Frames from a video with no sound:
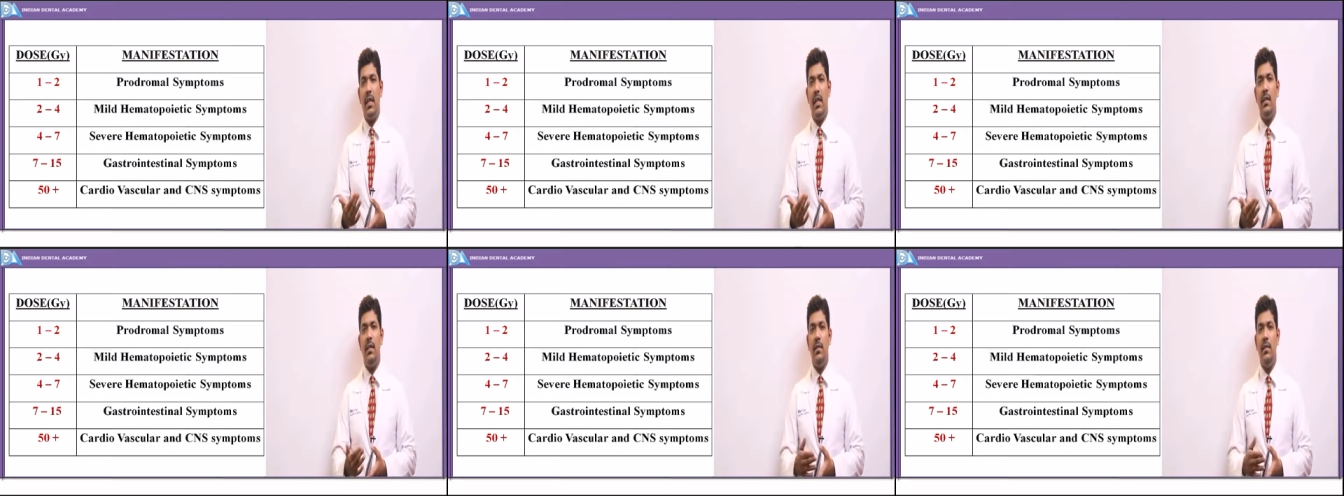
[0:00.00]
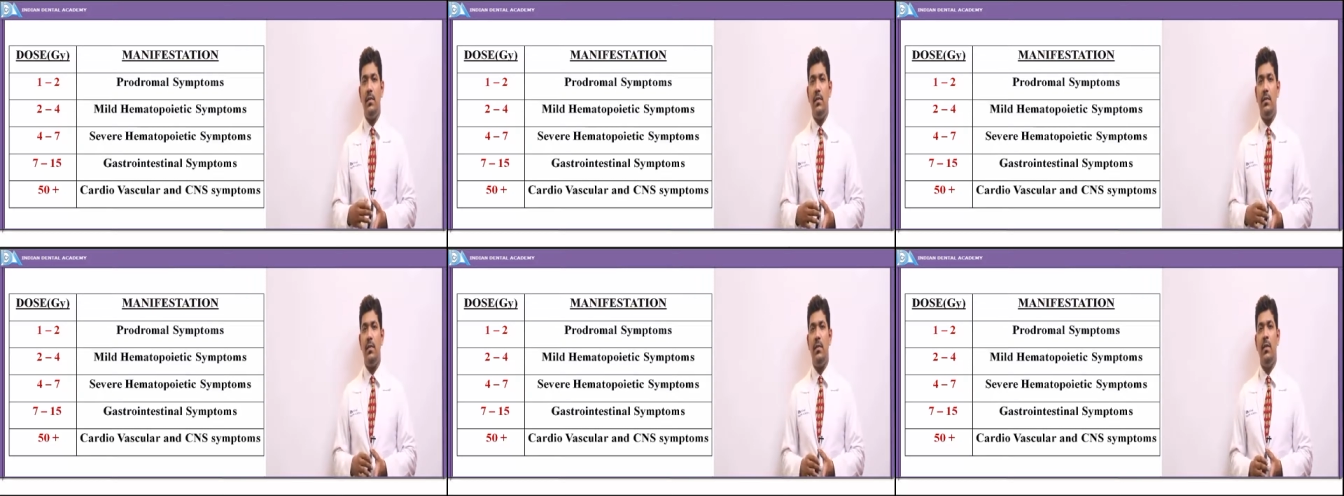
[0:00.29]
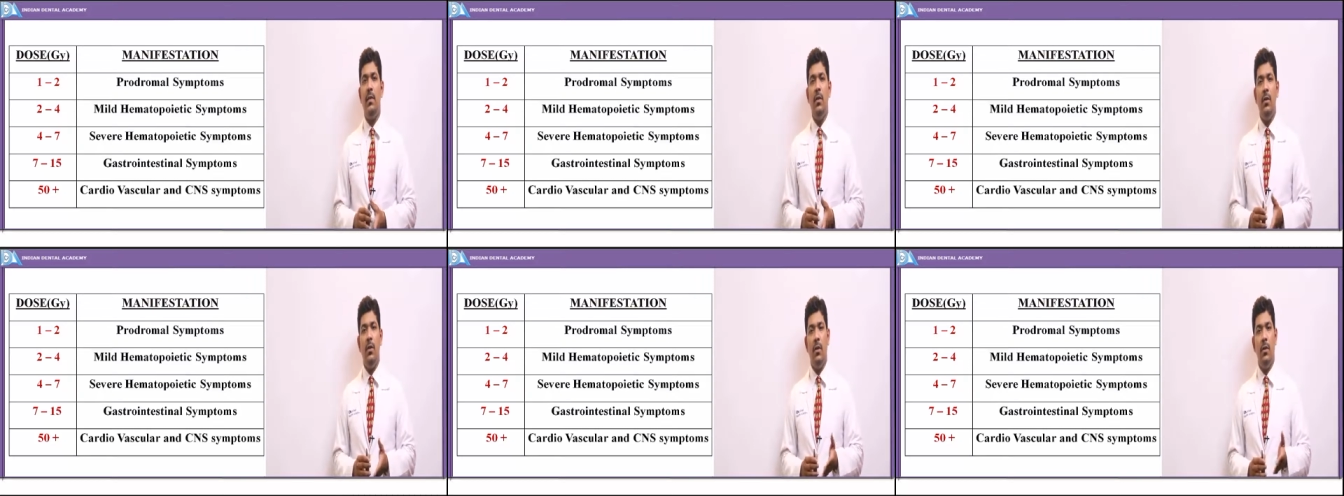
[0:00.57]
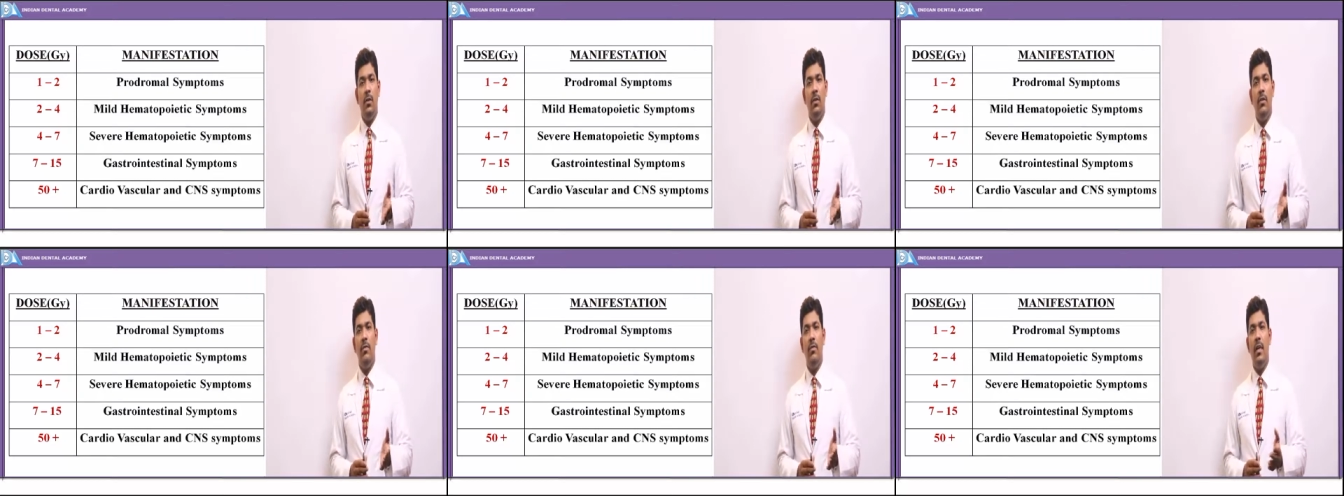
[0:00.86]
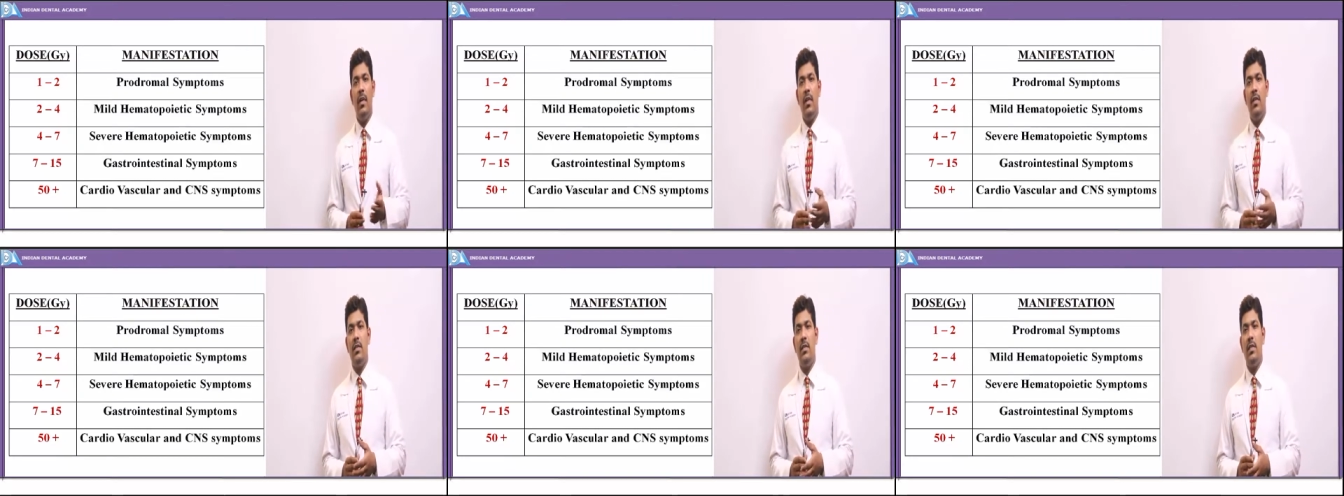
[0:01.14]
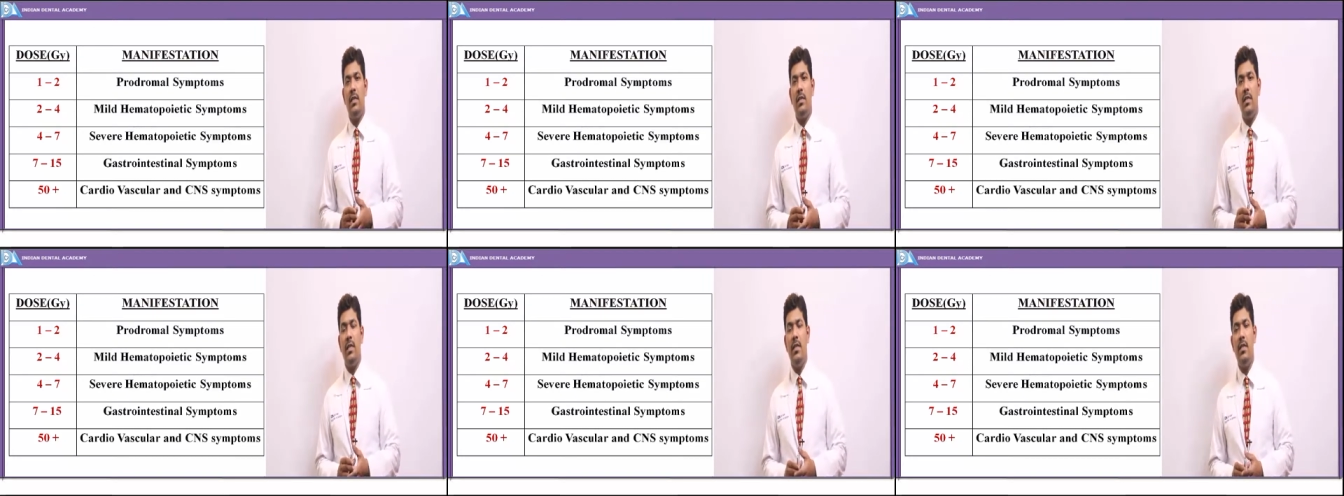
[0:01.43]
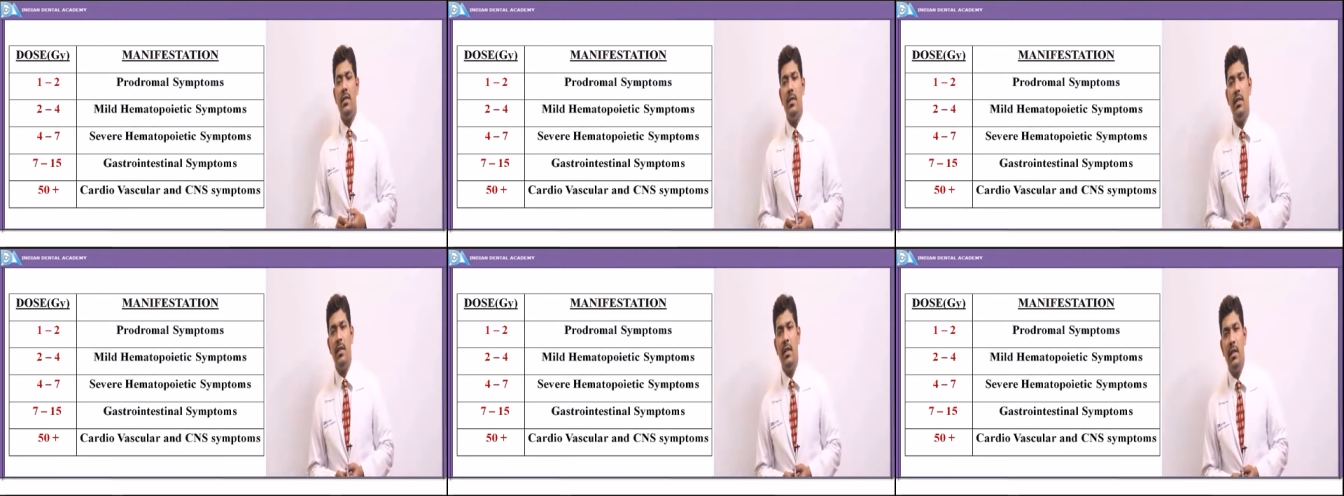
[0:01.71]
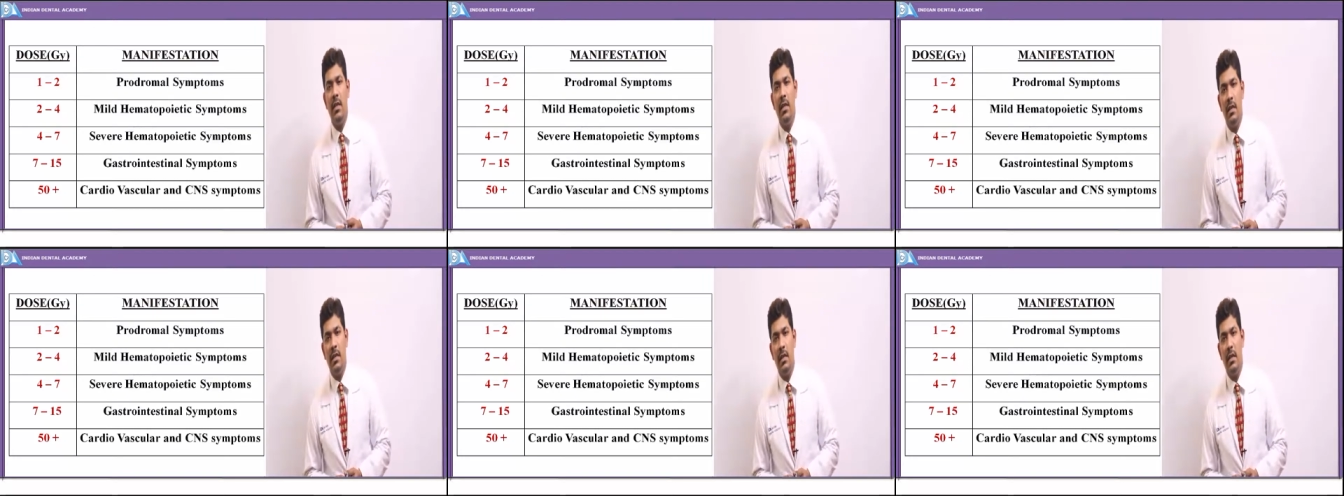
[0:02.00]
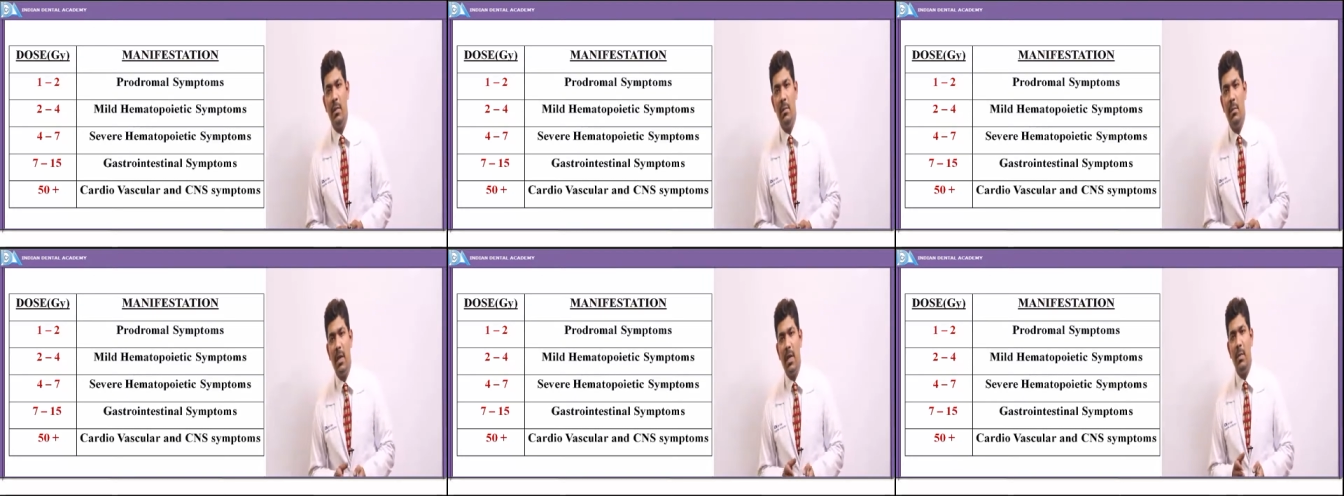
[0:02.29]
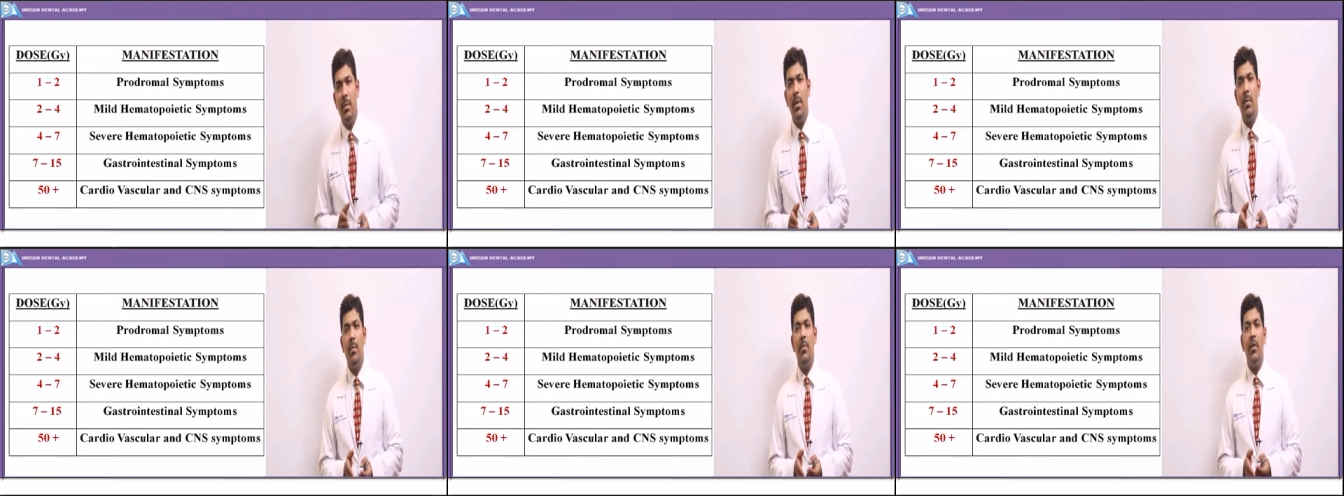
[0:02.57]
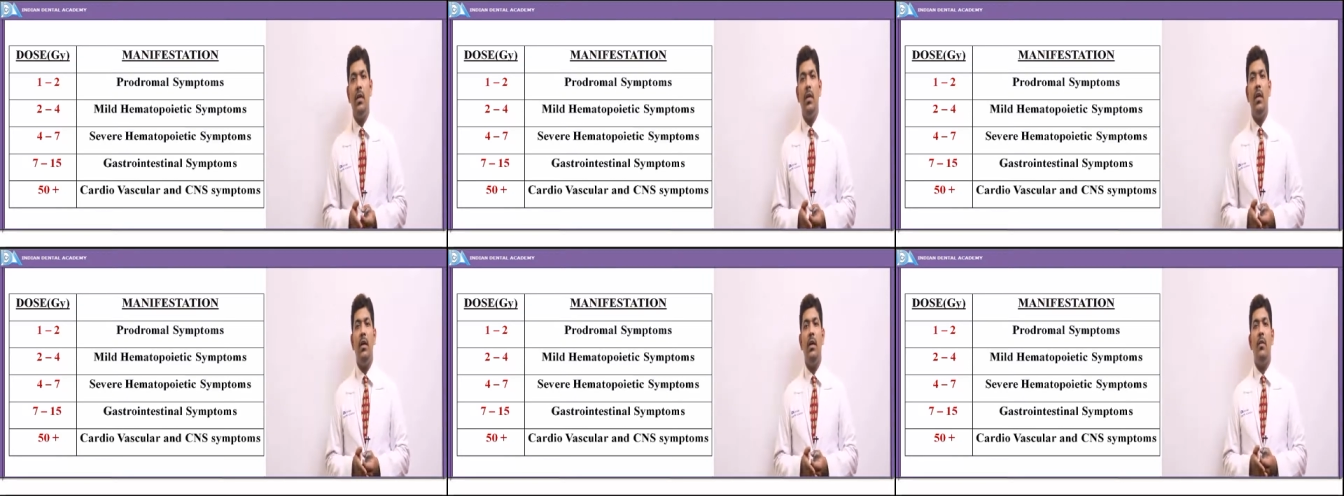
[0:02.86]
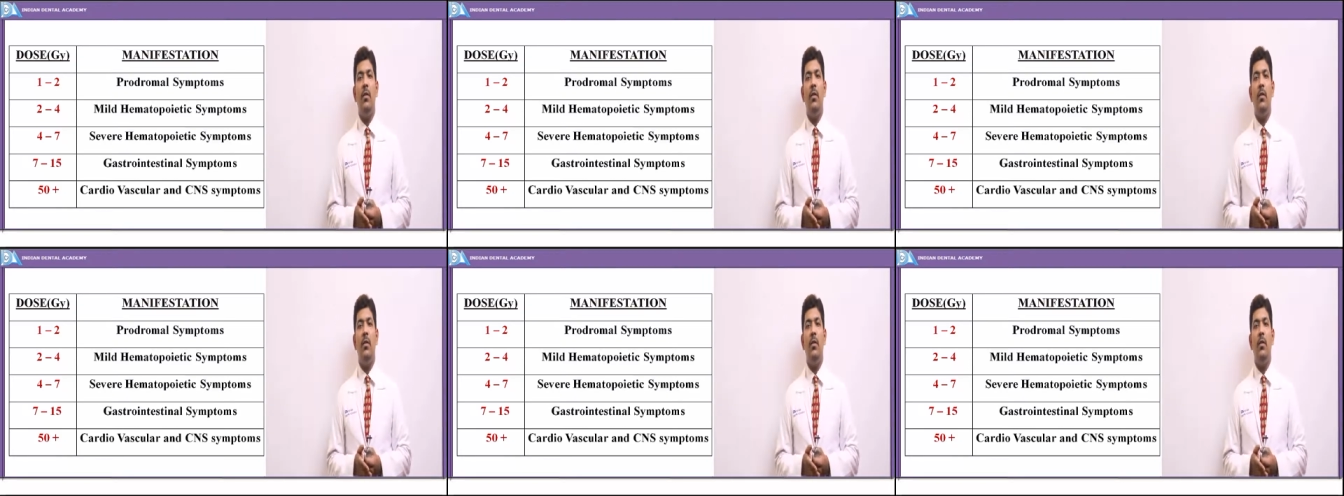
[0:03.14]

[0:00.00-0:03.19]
cycles of the various cells the minimum